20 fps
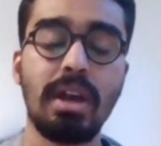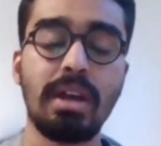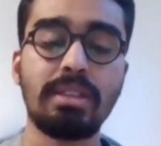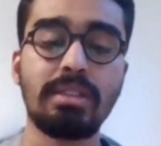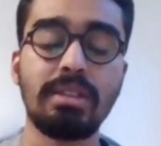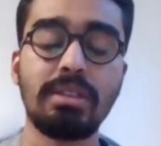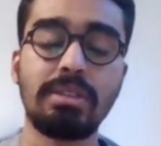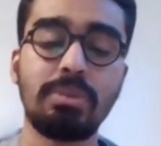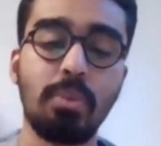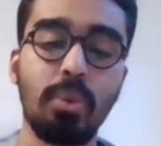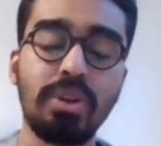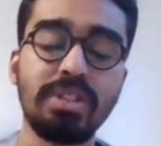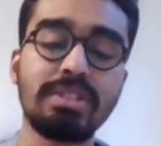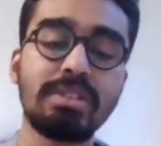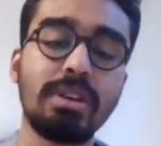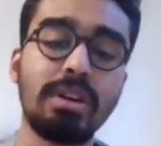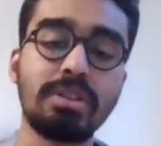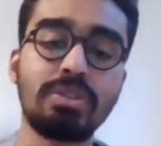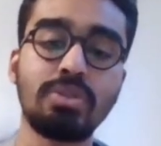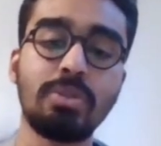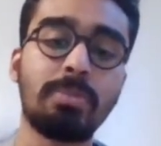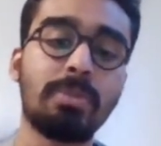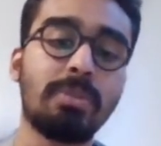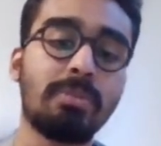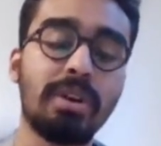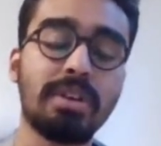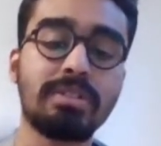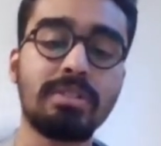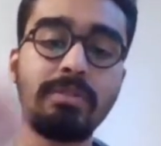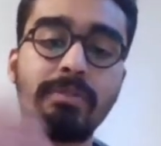and once a
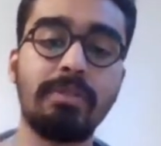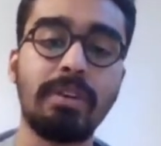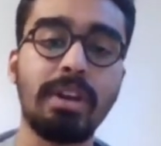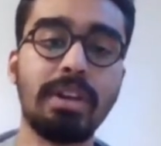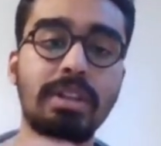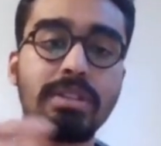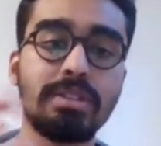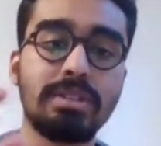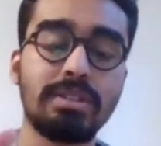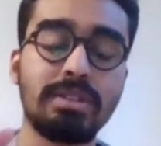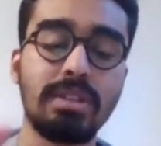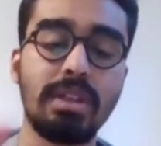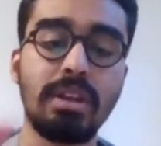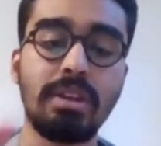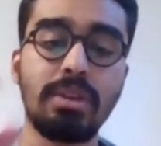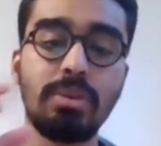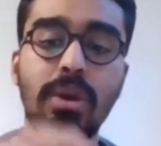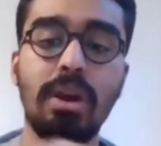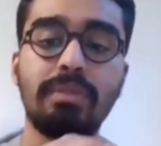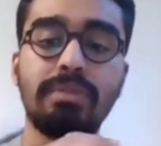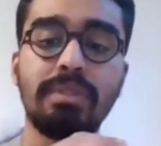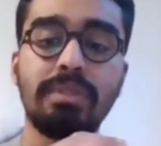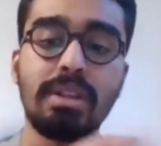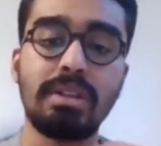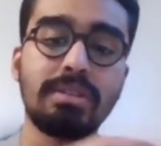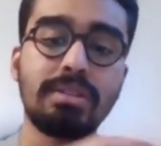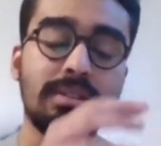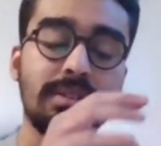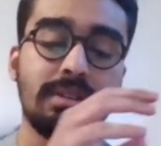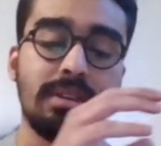supervisor finds that you have the
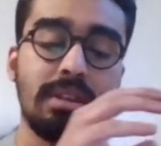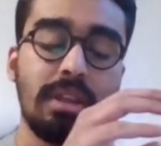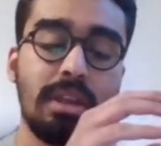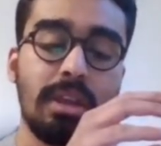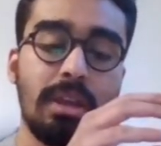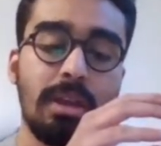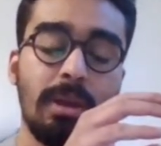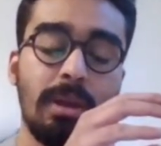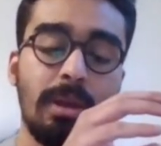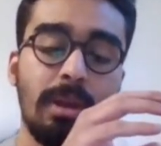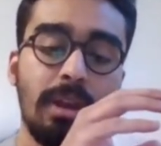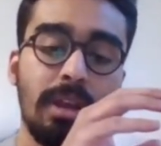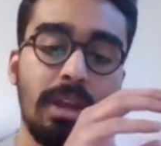necessary